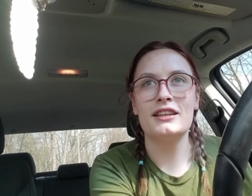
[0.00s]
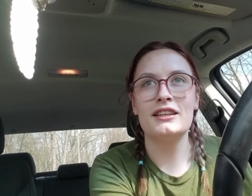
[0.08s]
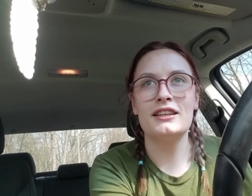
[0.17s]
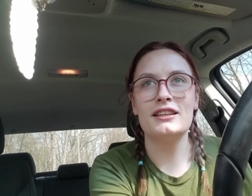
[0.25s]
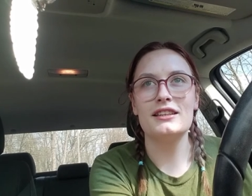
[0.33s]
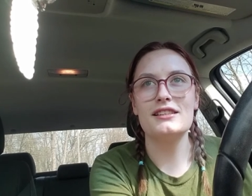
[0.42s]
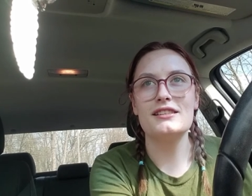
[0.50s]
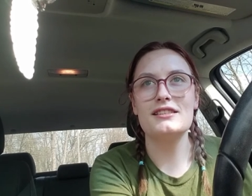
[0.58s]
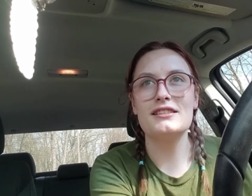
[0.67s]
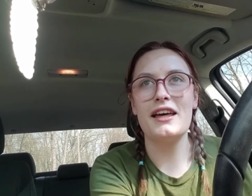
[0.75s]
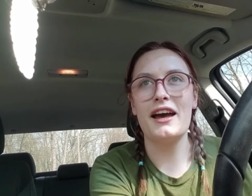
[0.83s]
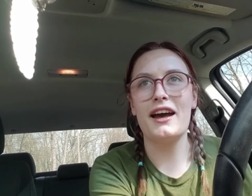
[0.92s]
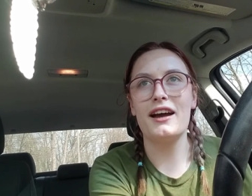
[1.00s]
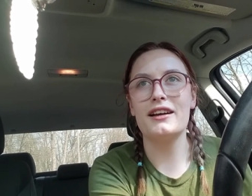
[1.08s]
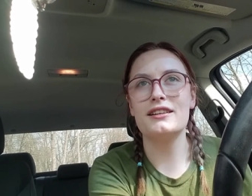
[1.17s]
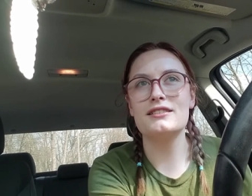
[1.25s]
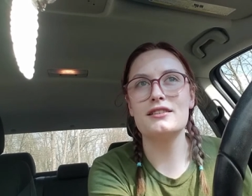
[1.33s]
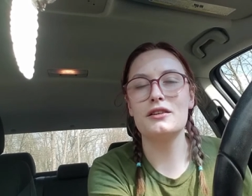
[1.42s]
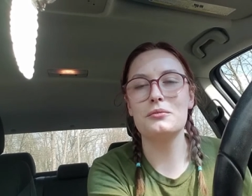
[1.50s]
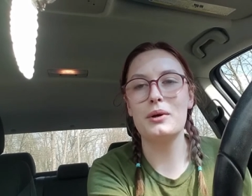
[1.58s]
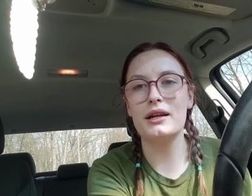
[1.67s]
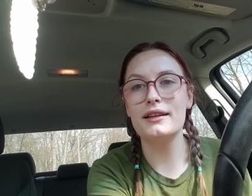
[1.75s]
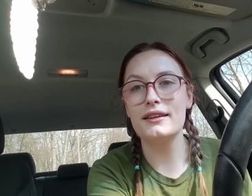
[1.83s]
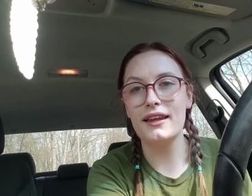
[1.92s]
is that the
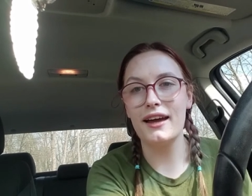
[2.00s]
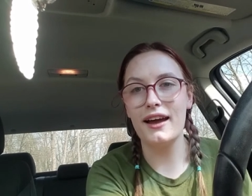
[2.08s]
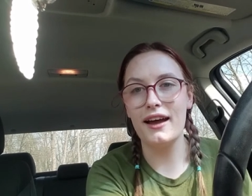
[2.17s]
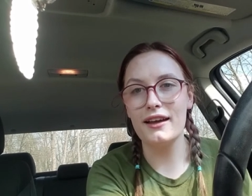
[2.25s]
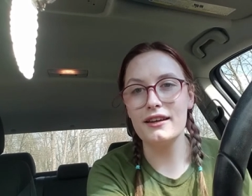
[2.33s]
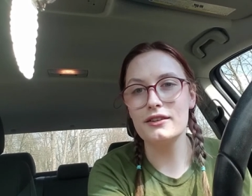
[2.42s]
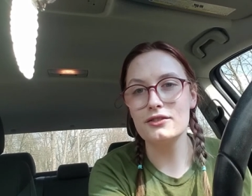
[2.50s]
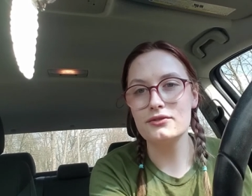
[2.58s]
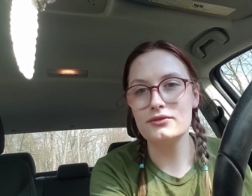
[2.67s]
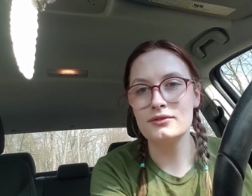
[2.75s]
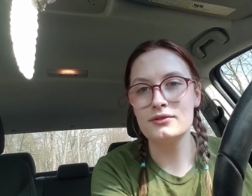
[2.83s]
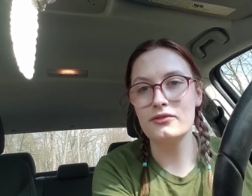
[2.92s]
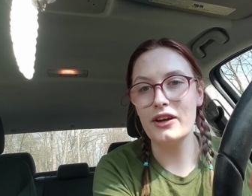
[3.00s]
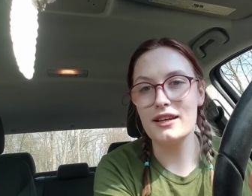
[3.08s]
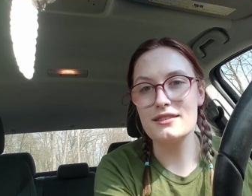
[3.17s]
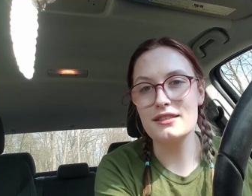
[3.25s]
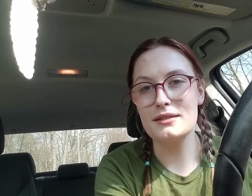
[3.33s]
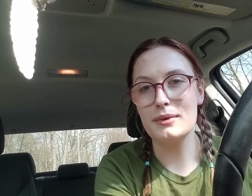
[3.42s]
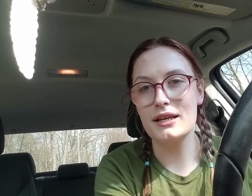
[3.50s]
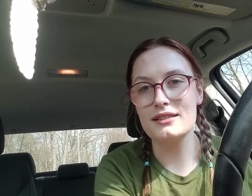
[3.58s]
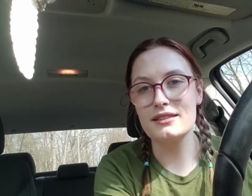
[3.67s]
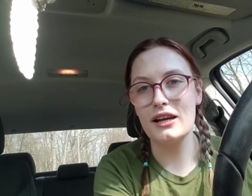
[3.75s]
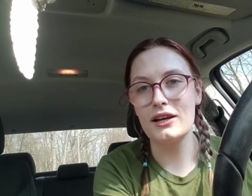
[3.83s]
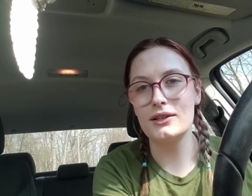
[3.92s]
money that I invest in
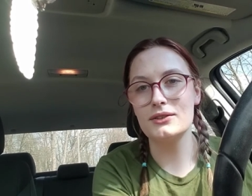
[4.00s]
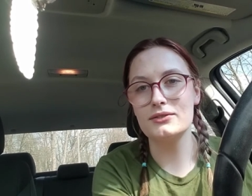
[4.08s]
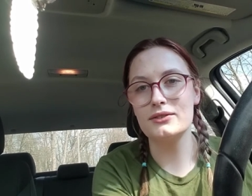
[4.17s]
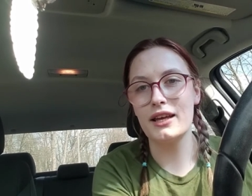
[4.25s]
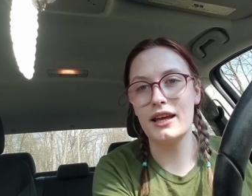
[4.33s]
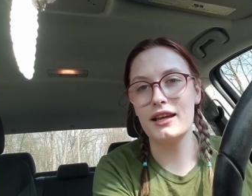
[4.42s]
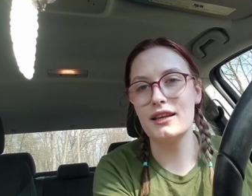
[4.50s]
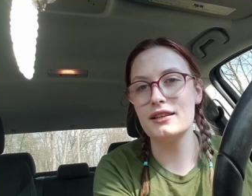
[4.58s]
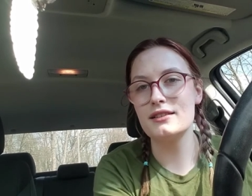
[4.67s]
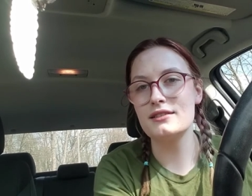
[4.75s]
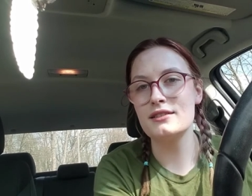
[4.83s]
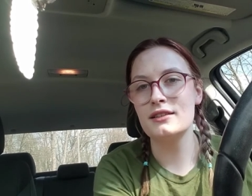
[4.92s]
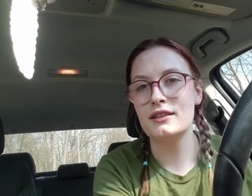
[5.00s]
myself and